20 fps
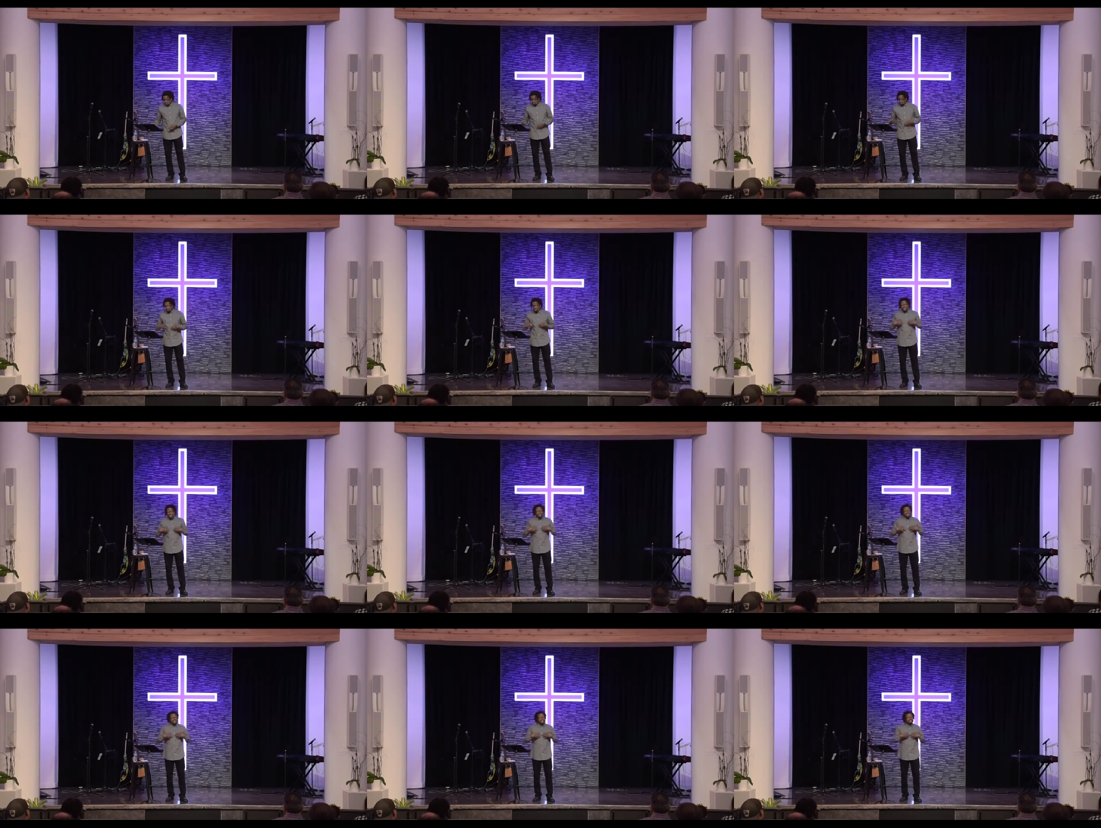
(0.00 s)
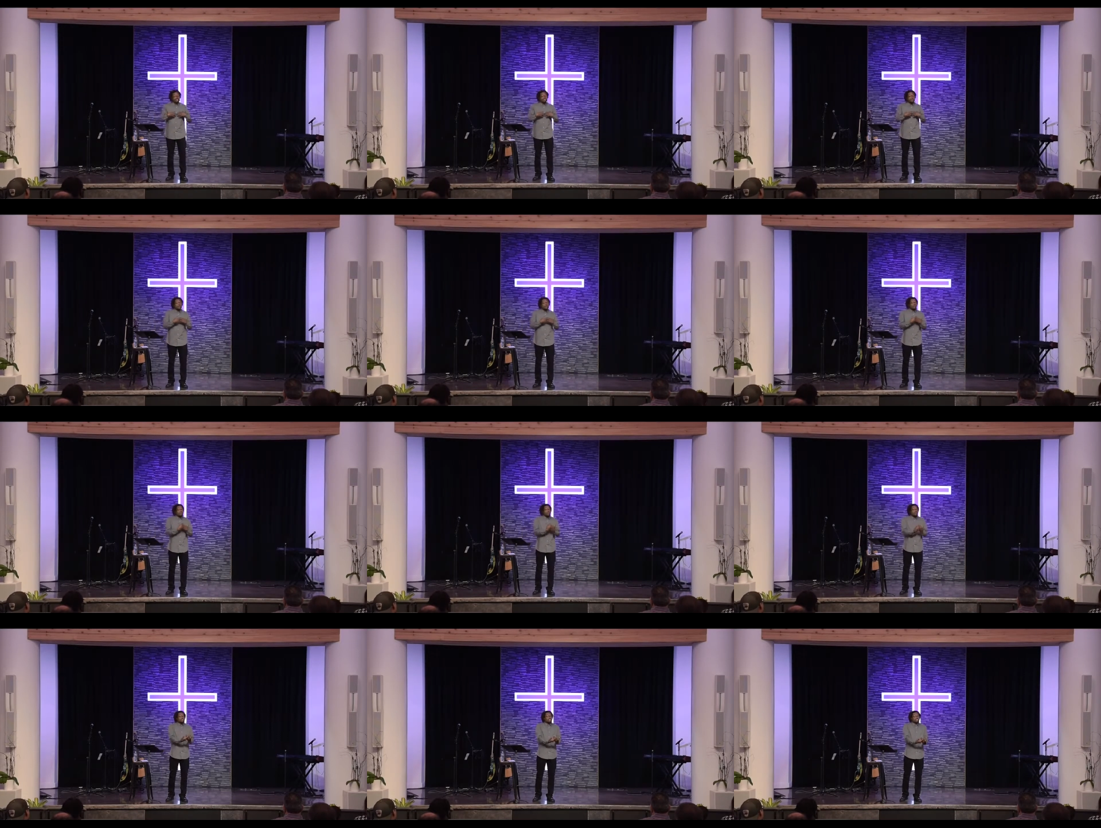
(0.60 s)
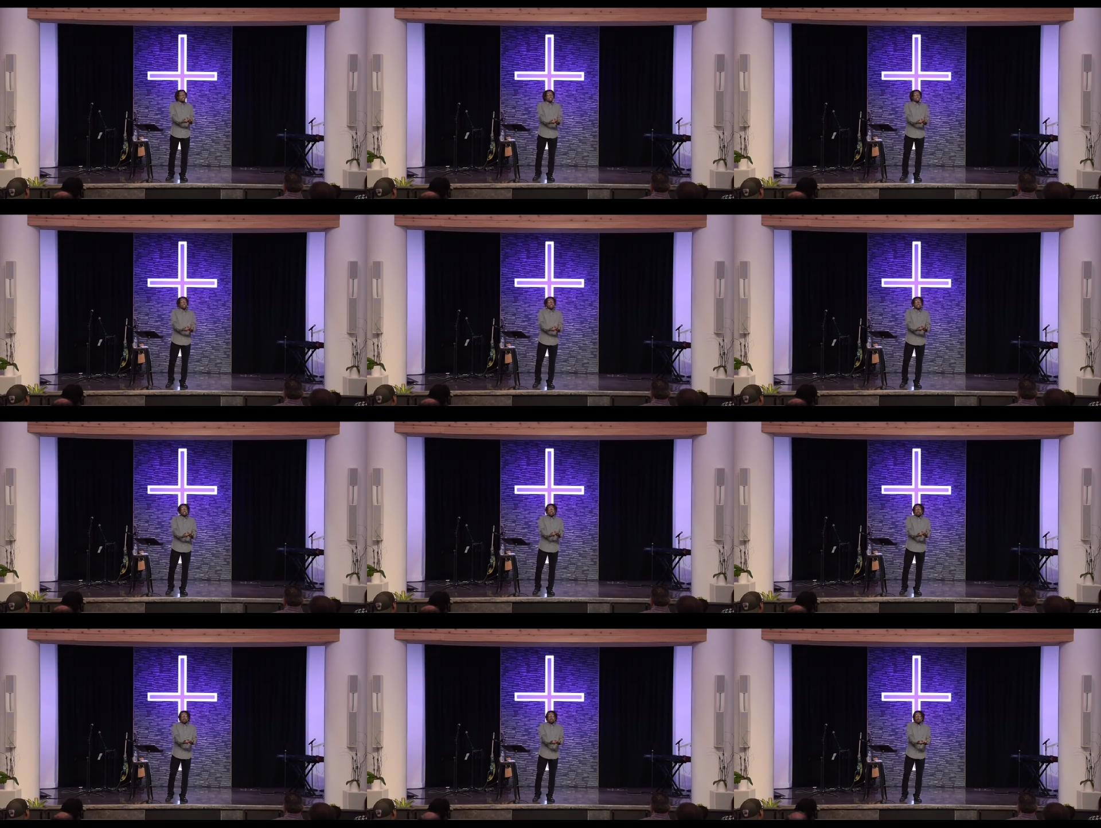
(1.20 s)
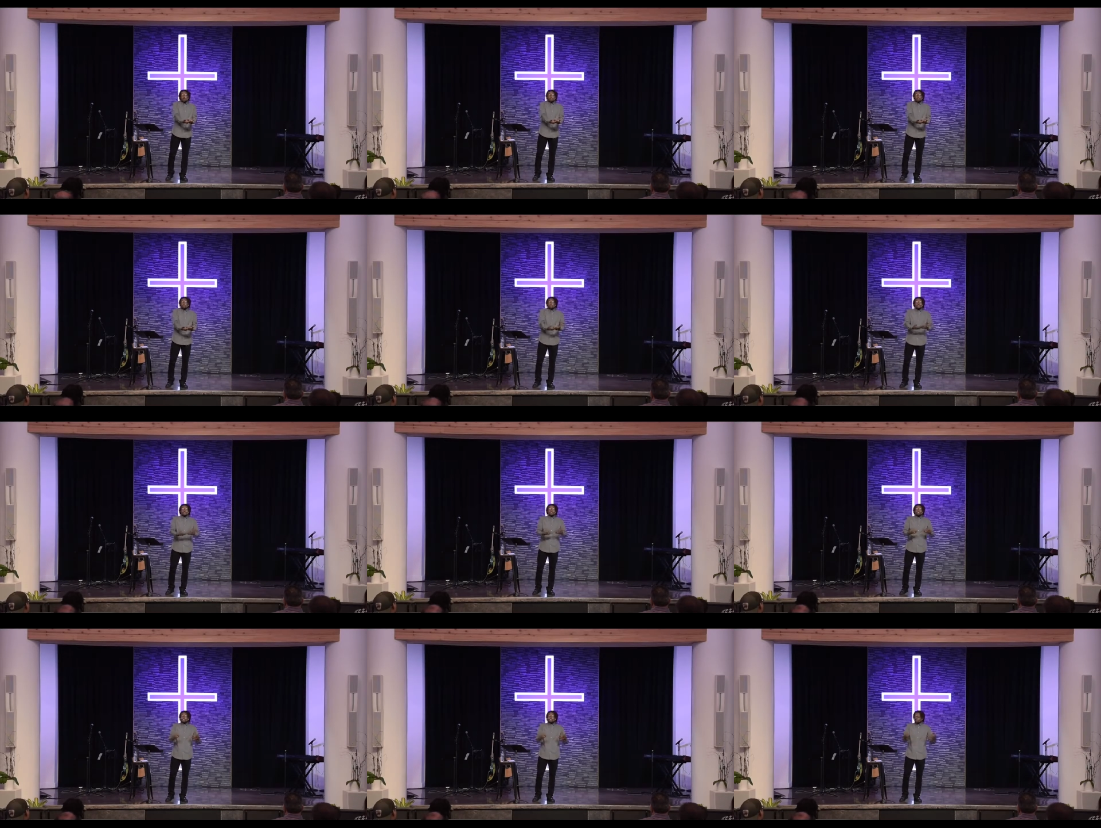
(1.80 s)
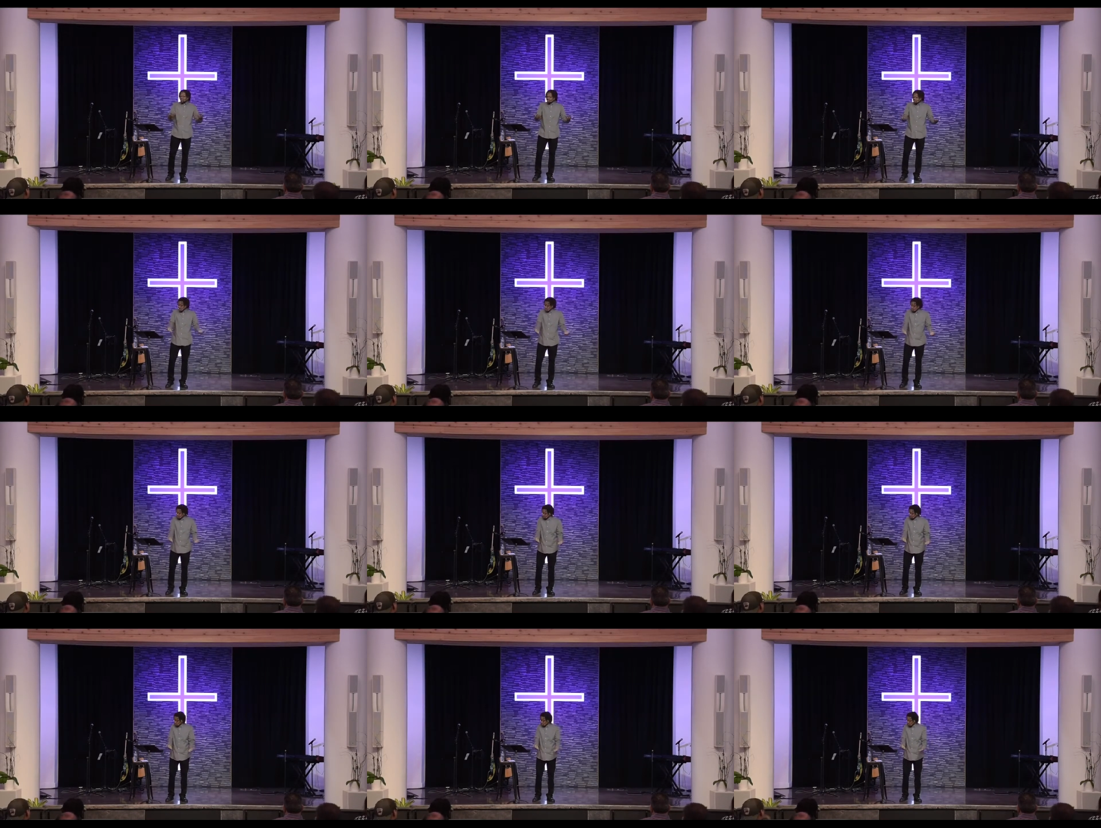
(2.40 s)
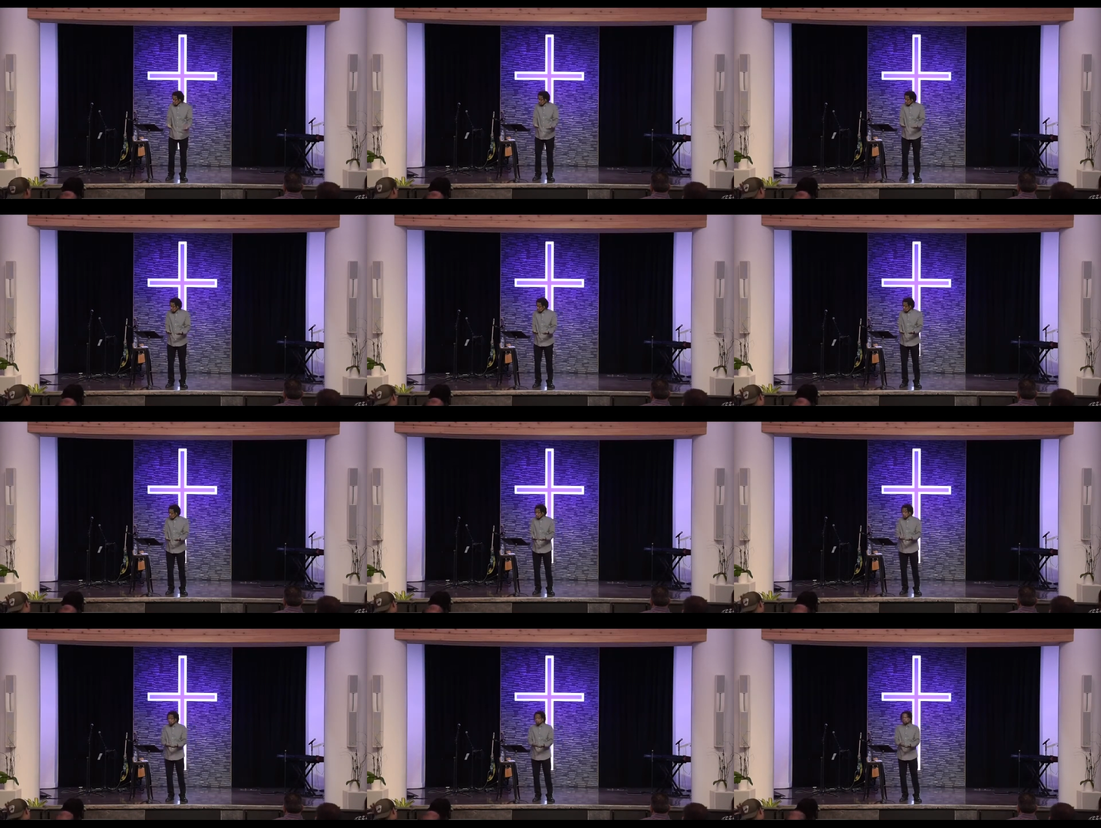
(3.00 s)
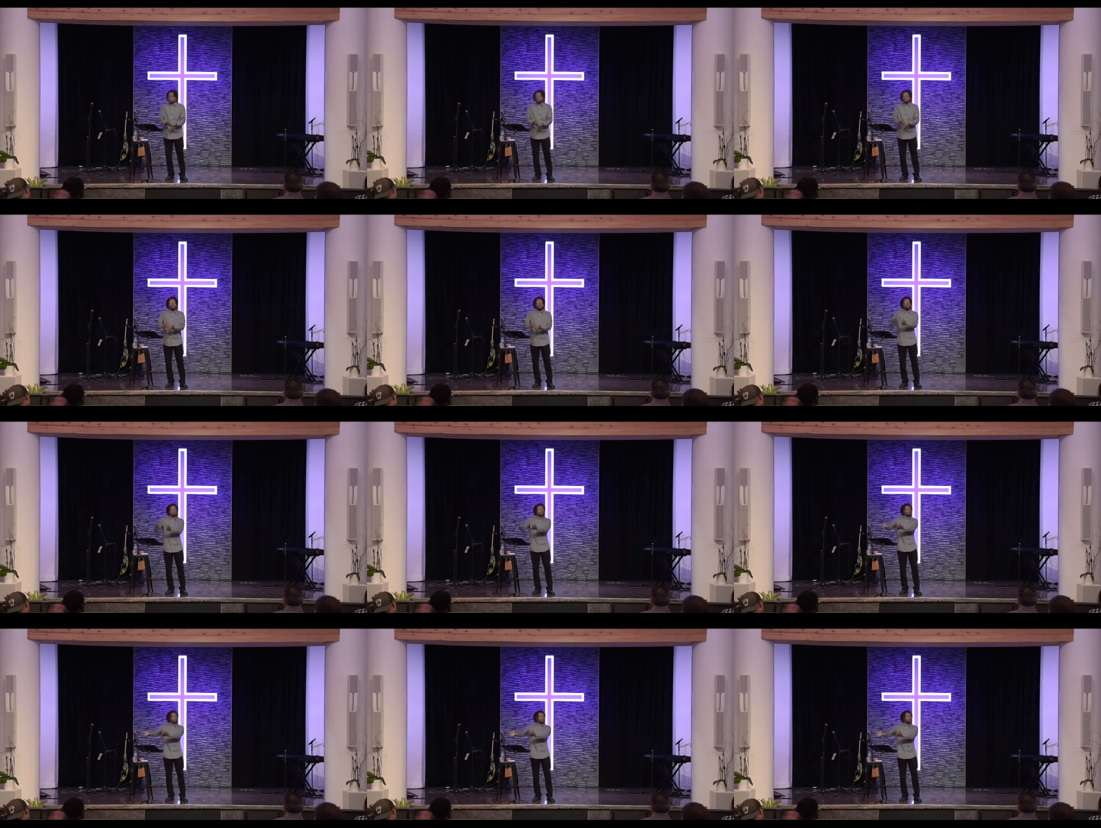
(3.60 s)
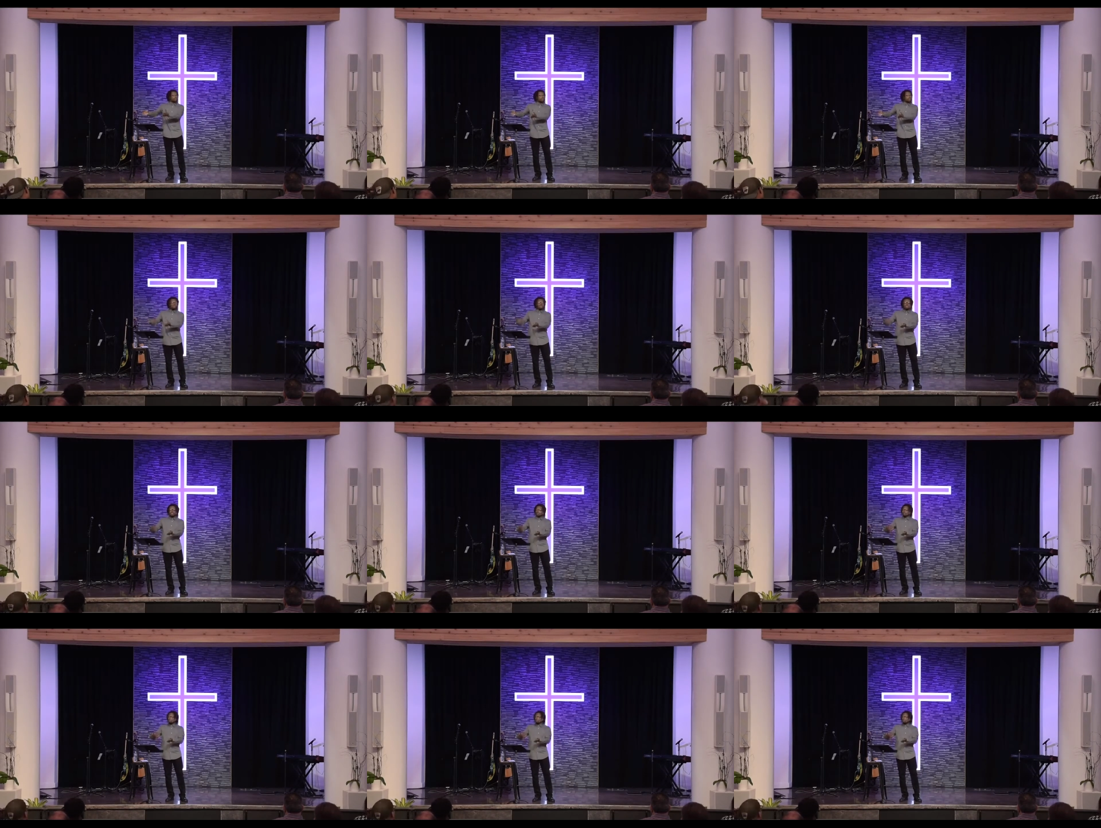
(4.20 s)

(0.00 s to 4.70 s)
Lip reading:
Nobody's mouth can be seen.